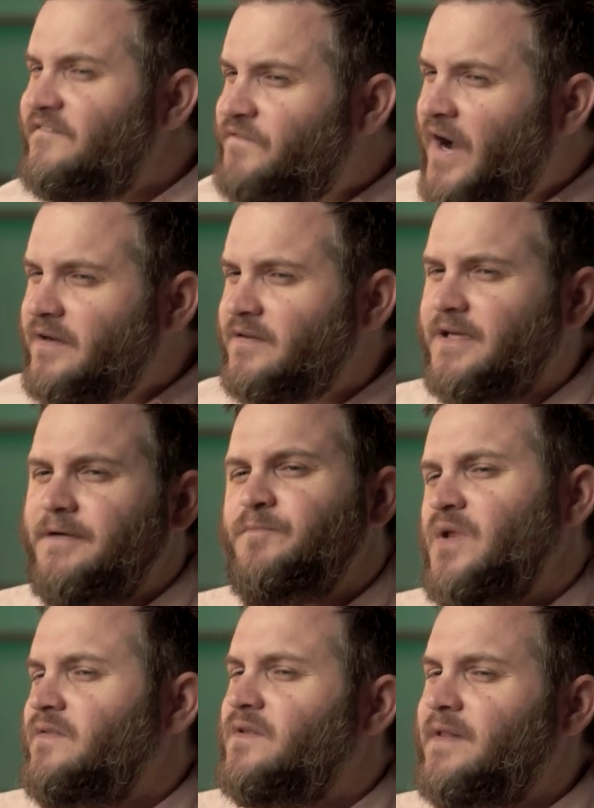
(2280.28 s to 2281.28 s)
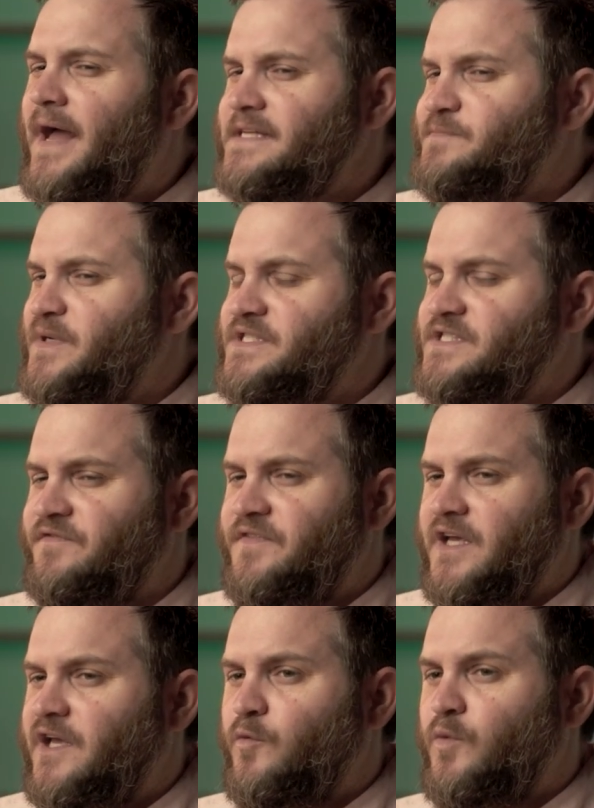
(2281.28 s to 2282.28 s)
Finally, the last piece of
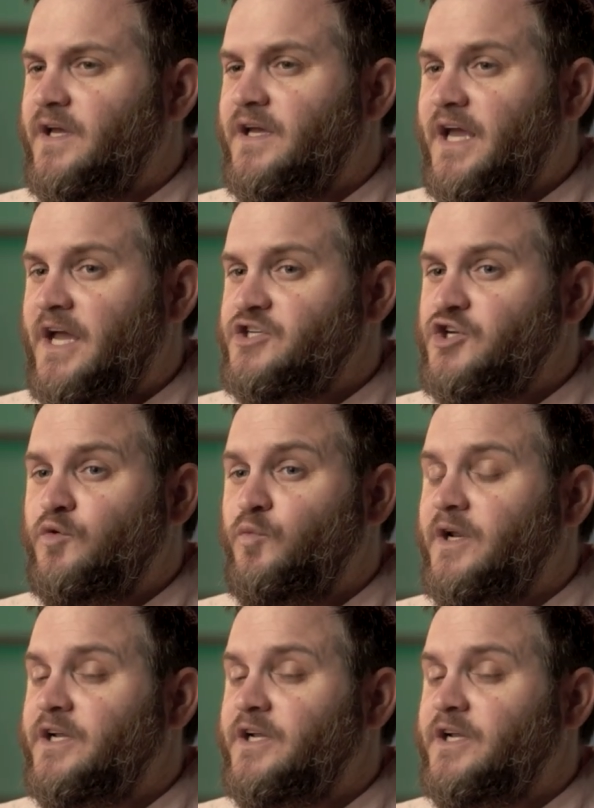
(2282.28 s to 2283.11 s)
thinking we engage in when